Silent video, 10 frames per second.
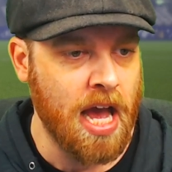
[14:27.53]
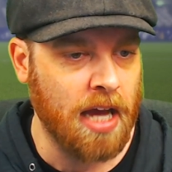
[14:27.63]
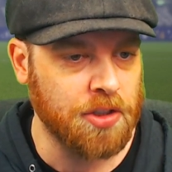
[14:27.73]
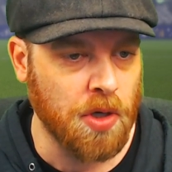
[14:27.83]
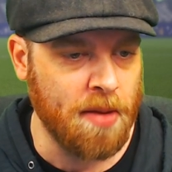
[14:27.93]

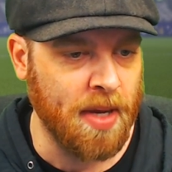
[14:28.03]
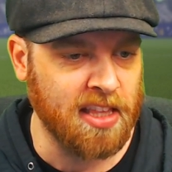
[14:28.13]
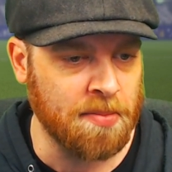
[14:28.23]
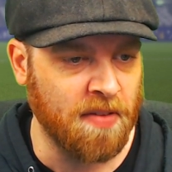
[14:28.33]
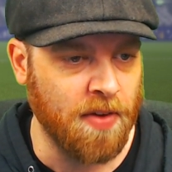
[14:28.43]
Try and
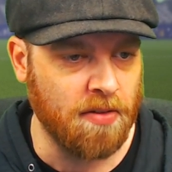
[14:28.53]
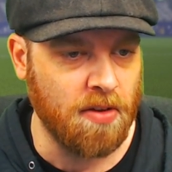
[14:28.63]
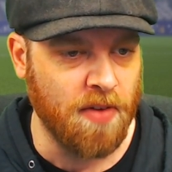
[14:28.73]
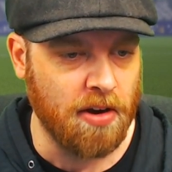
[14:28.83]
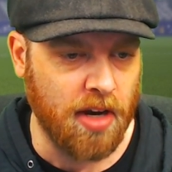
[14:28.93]
make them a
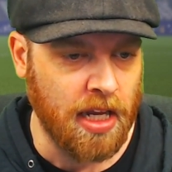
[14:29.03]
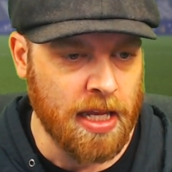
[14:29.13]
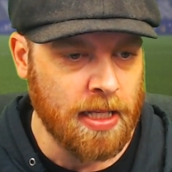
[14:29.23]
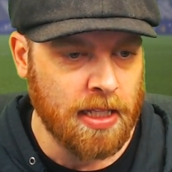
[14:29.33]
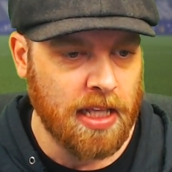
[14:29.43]
very, very
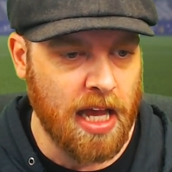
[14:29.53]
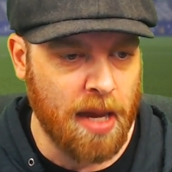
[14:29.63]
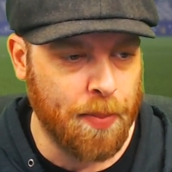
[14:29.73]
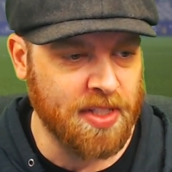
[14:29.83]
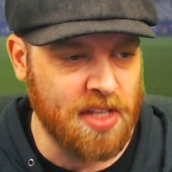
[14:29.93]

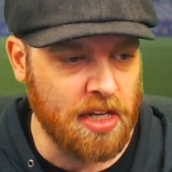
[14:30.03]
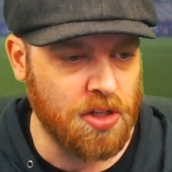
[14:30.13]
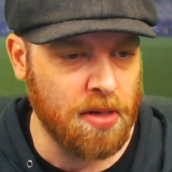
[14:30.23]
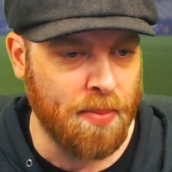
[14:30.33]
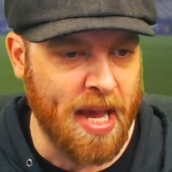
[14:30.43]

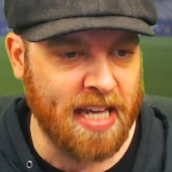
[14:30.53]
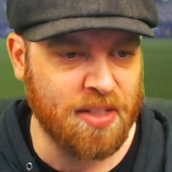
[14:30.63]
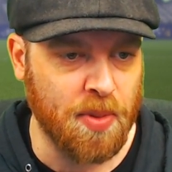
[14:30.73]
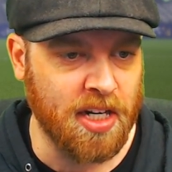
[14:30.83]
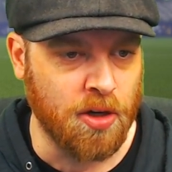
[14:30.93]

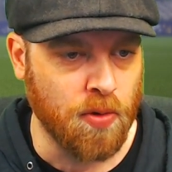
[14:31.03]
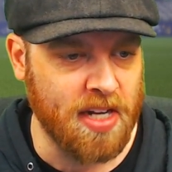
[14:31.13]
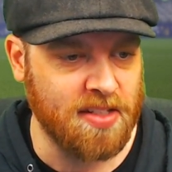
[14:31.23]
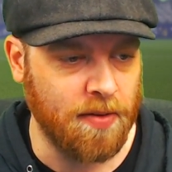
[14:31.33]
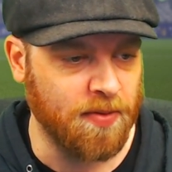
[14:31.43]
possession-based but
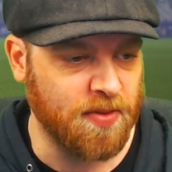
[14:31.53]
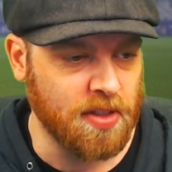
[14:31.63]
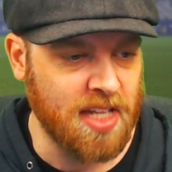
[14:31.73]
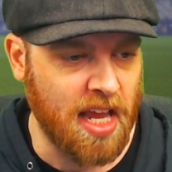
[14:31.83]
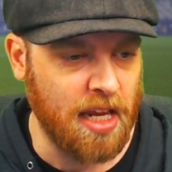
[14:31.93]
aggressive
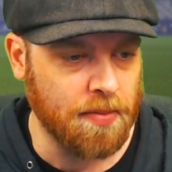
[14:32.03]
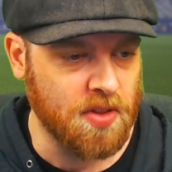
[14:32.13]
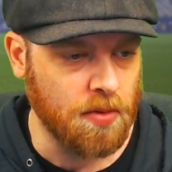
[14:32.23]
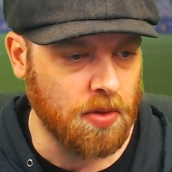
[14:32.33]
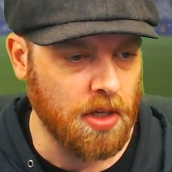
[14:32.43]
team.
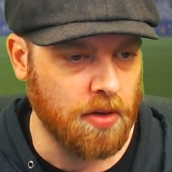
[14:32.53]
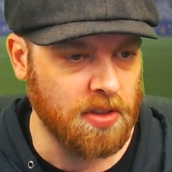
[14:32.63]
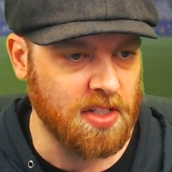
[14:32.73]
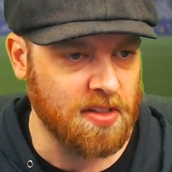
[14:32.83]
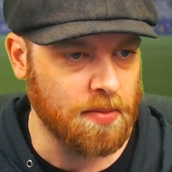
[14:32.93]
So we'll go
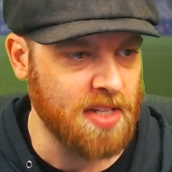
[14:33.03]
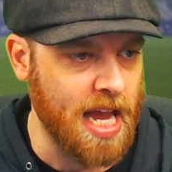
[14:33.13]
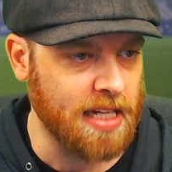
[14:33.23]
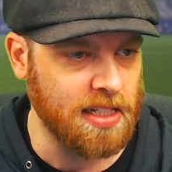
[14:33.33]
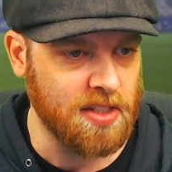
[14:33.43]
into some
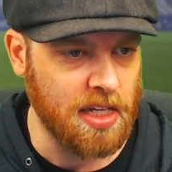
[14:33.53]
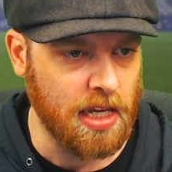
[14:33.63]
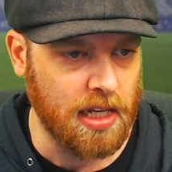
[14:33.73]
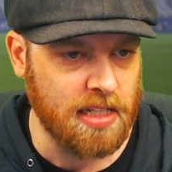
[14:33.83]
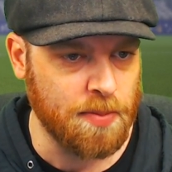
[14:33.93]
tactics
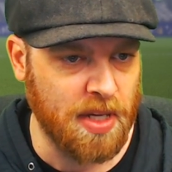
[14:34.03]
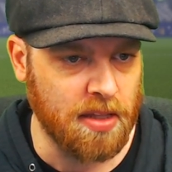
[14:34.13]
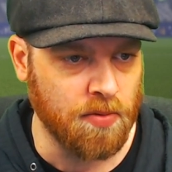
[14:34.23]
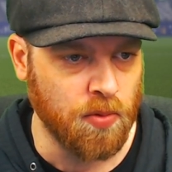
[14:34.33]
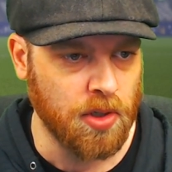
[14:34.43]
here. Let's make
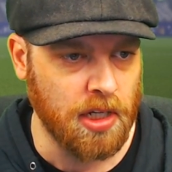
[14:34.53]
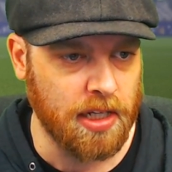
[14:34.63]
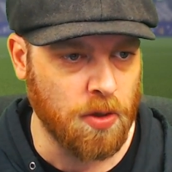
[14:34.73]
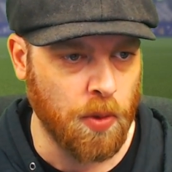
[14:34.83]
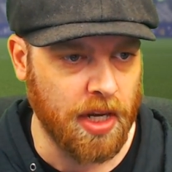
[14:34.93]
them
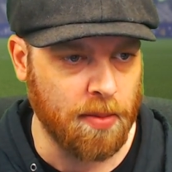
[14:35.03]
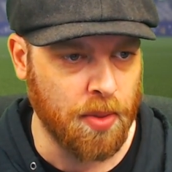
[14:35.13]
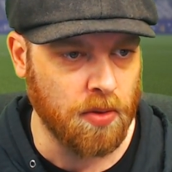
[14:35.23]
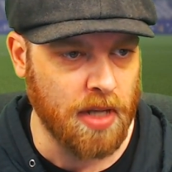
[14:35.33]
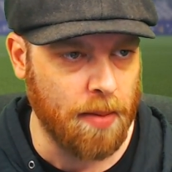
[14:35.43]
really quick,
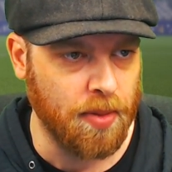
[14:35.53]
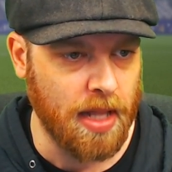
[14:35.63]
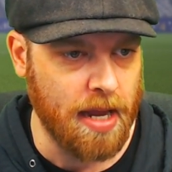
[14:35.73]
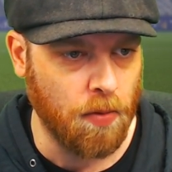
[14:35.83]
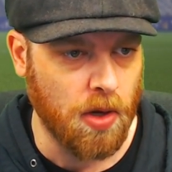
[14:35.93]
build up
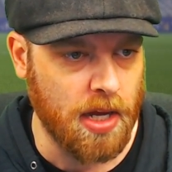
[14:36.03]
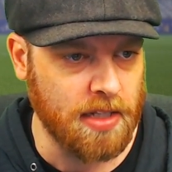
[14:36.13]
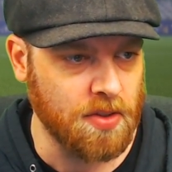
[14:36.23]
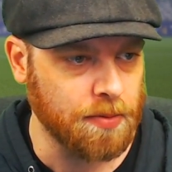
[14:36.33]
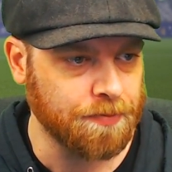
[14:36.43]

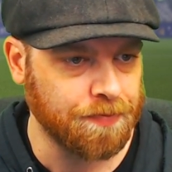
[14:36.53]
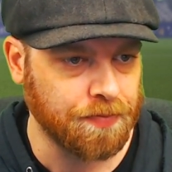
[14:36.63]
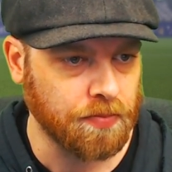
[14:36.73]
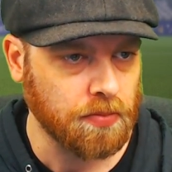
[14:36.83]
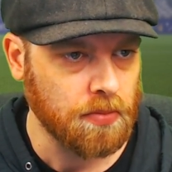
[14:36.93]
play-wise.
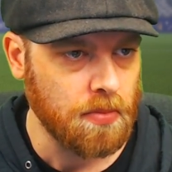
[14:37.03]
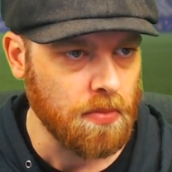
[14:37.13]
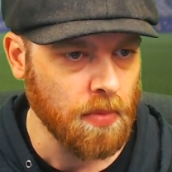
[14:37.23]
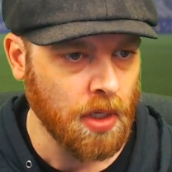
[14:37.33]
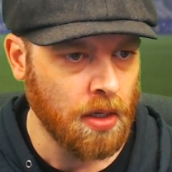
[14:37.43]

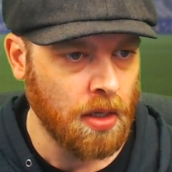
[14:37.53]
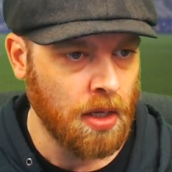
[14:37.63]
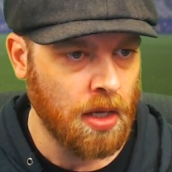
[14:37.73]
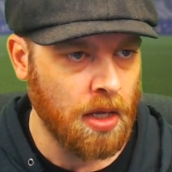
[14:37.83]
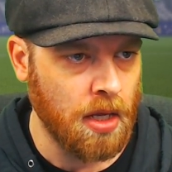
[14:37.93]

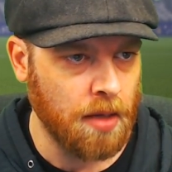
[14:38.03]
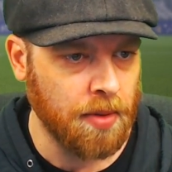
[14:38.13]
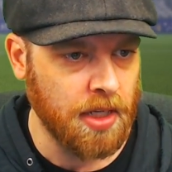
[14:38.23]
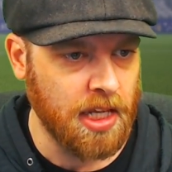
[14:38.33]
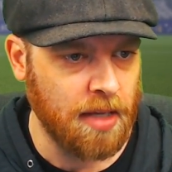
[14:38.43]
I'm
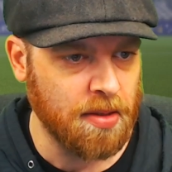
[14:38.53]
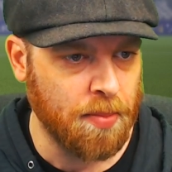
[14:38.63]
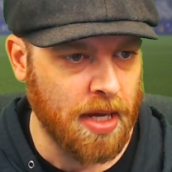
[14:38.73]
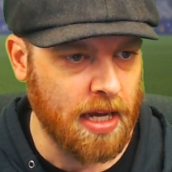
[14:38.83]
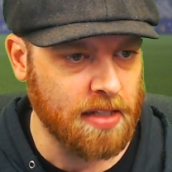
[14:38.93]
going to keep the
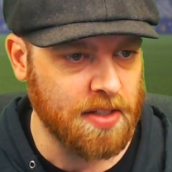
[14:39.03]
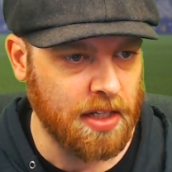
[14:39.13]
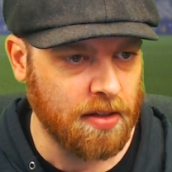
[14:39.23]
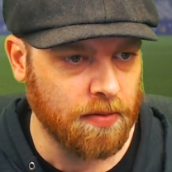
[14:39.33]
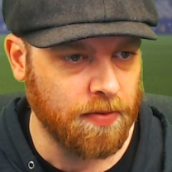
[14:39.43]

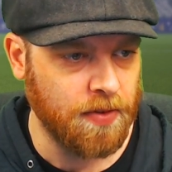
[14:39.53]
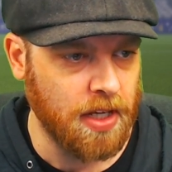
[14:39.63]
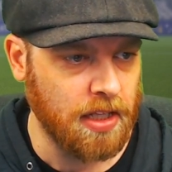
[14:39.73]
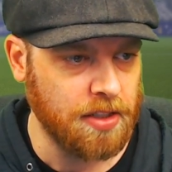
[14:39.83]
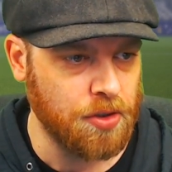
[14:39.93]
passing
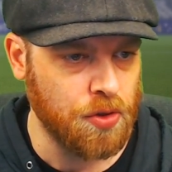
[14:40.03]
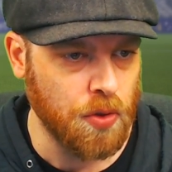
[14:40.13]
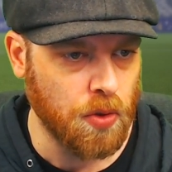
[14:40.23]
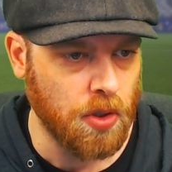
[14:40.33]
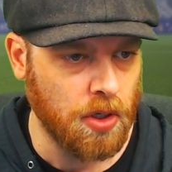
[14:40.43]
fairly
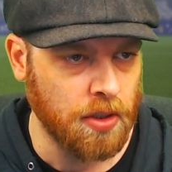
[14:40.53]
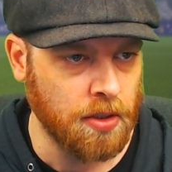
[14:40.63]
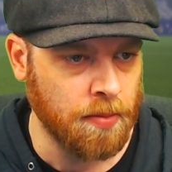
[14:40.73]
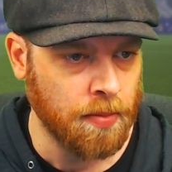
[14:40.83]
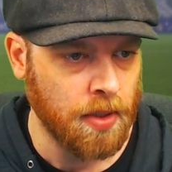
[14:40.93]
short on
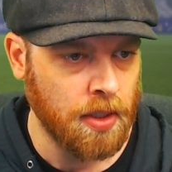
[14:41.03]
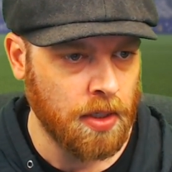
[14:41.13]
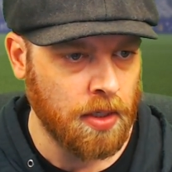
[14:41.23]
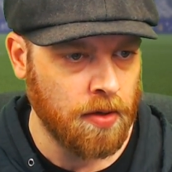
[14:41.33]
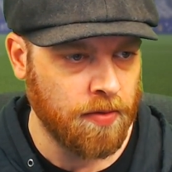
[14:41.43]
them.
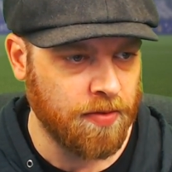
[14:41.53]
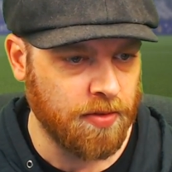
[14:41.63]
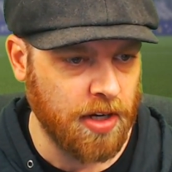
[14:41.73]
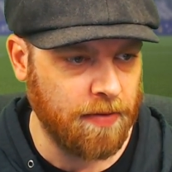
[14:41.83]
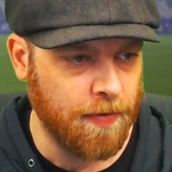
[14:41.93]

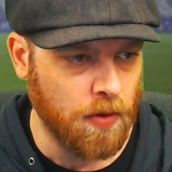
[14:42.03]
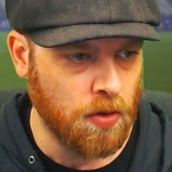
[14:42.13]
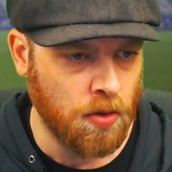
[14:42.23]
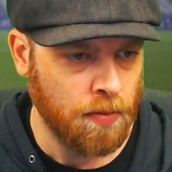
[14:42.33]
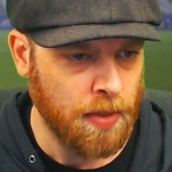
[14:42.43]
Free
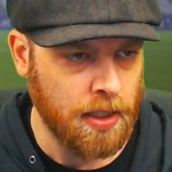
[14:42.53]
form.